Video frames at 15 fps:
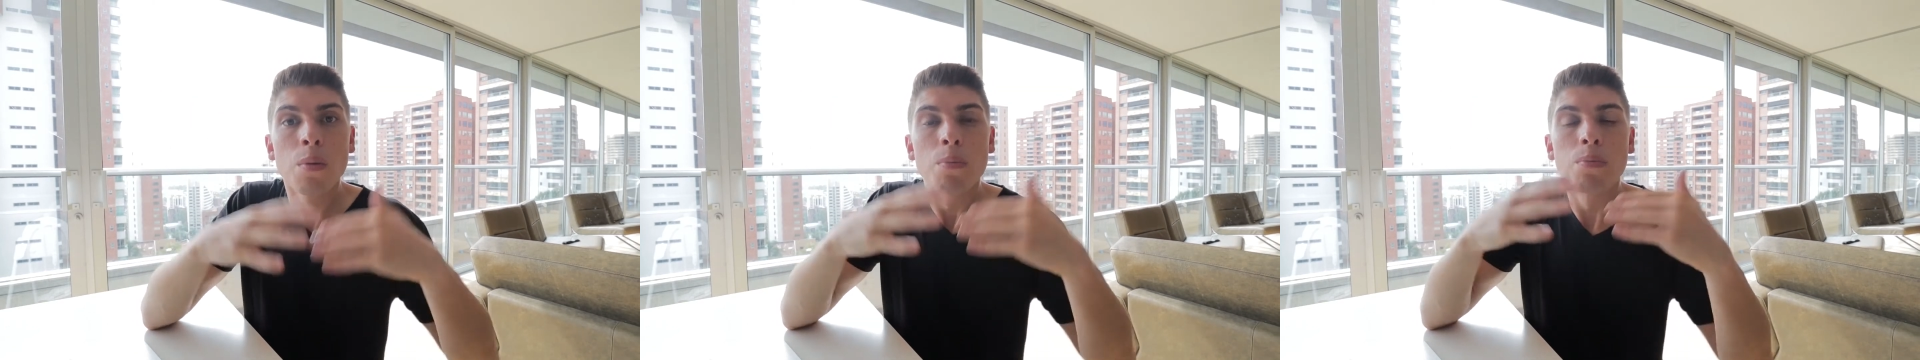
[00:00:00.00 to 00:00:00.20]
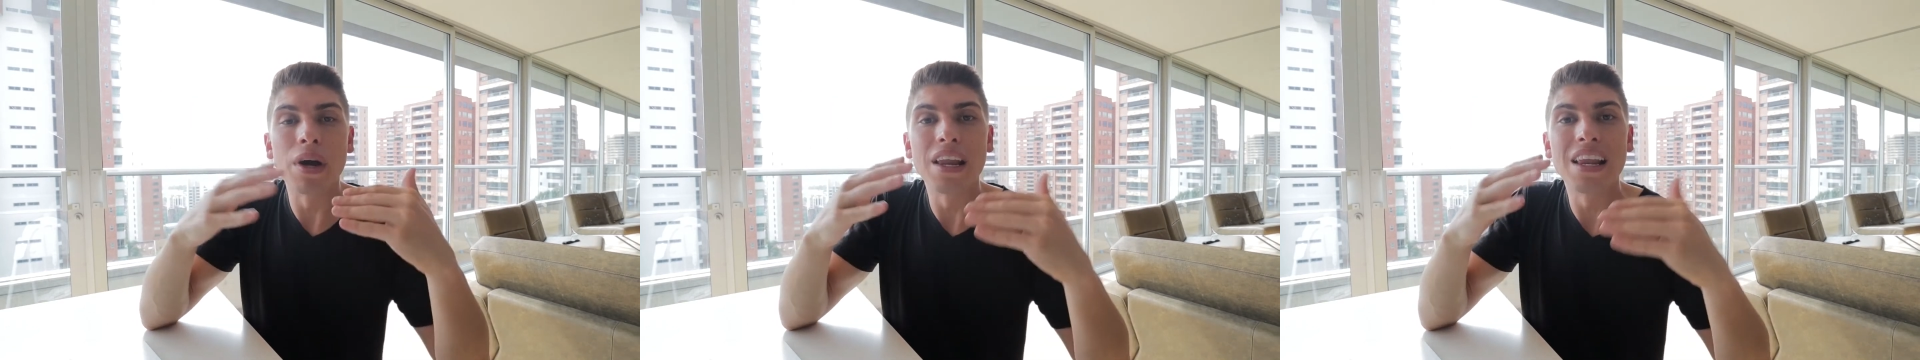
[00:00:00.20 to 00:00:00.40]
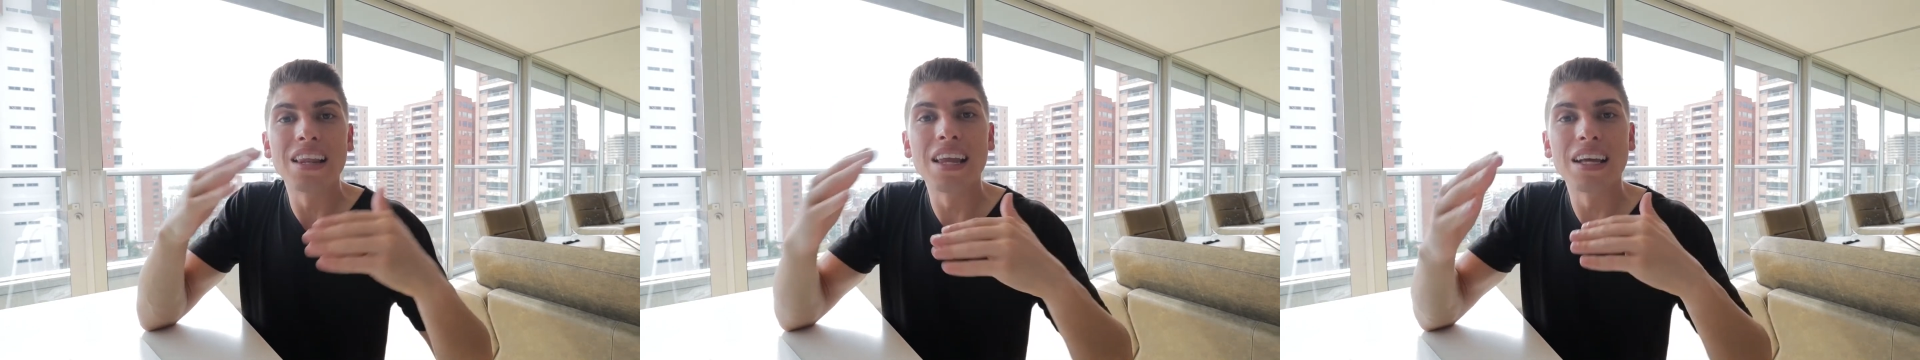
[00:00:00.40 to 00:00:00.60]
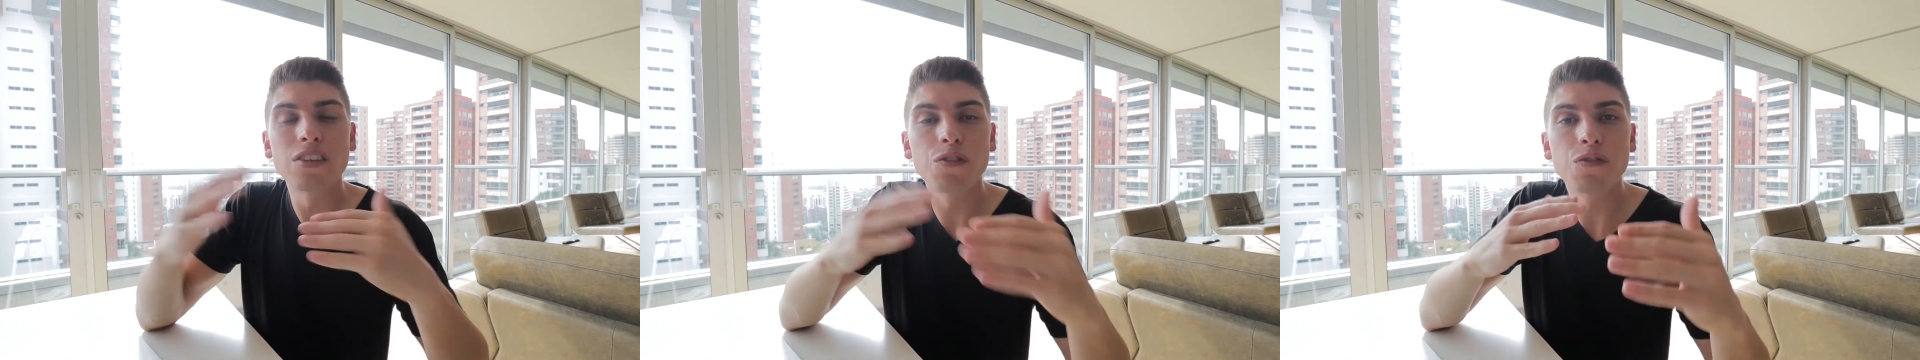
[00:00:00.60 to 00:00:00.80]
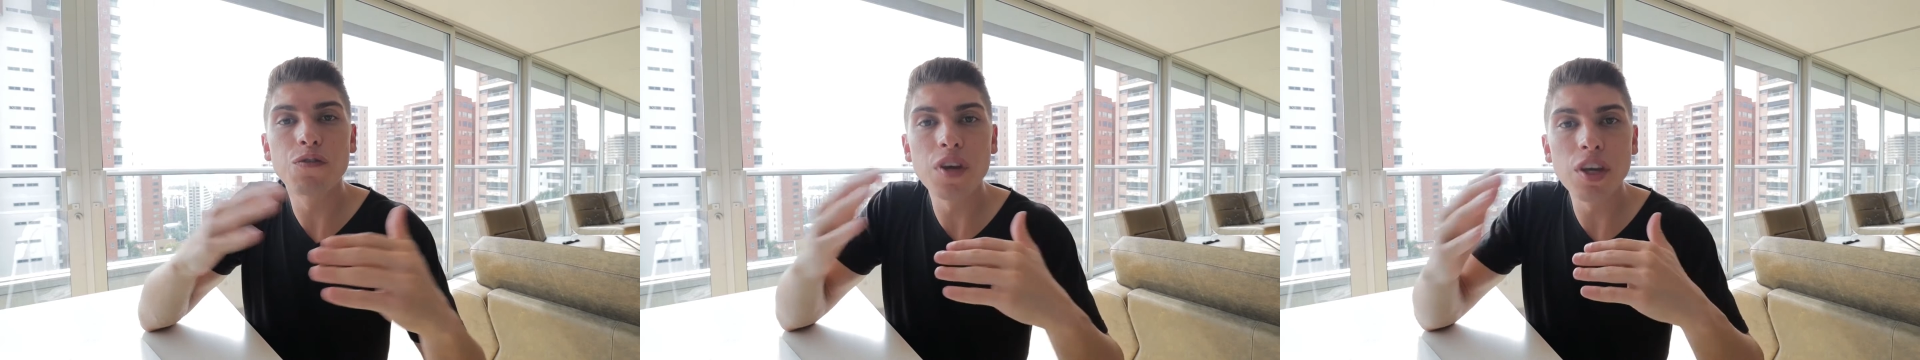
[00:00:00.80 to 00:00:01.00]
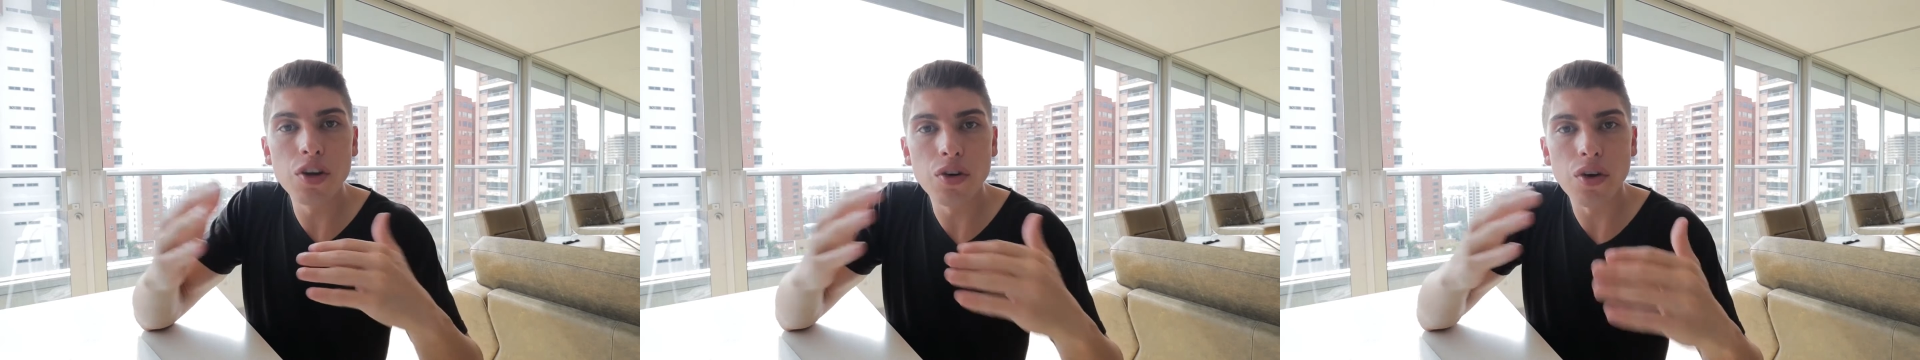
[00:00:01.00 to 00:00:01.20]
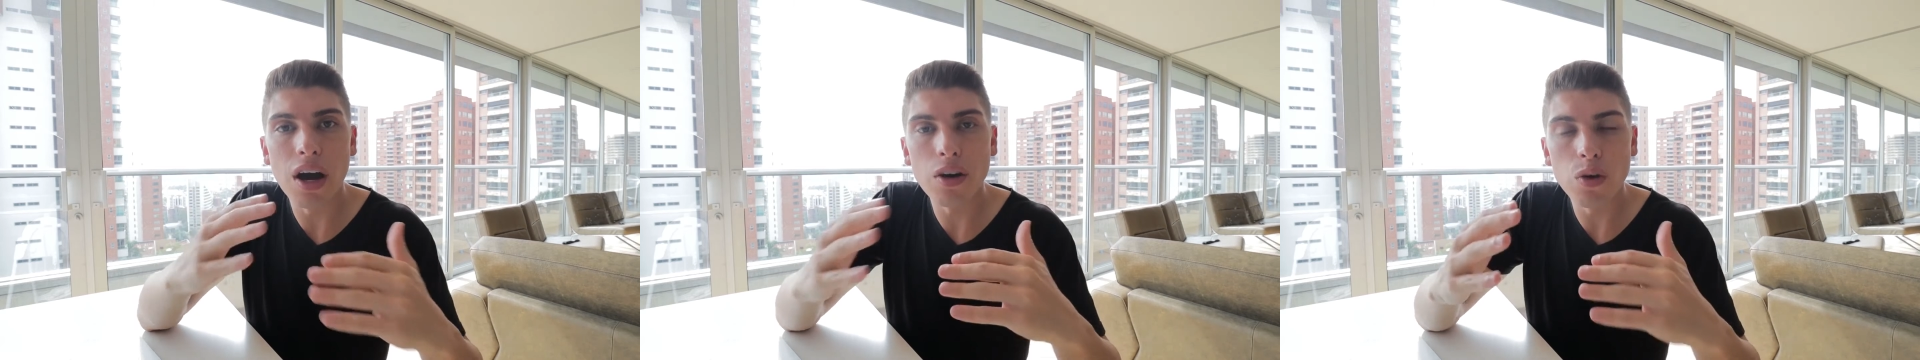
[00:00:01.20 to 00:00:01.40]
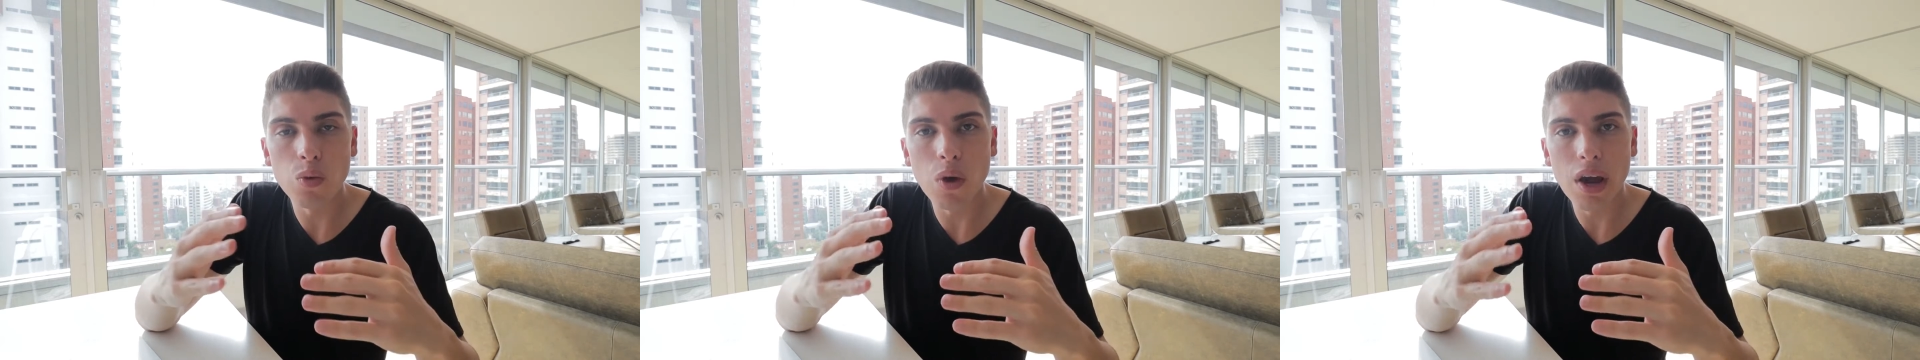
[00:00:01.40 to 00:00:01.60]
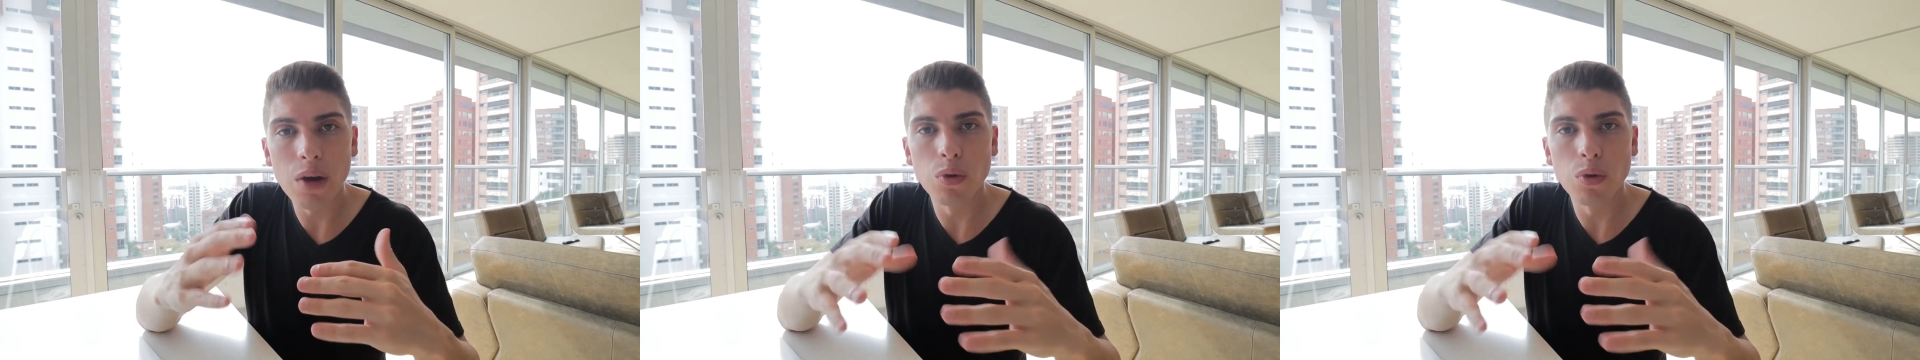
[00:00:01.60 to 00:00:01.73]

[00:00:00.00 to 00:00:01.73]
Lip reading: But let's figure out a way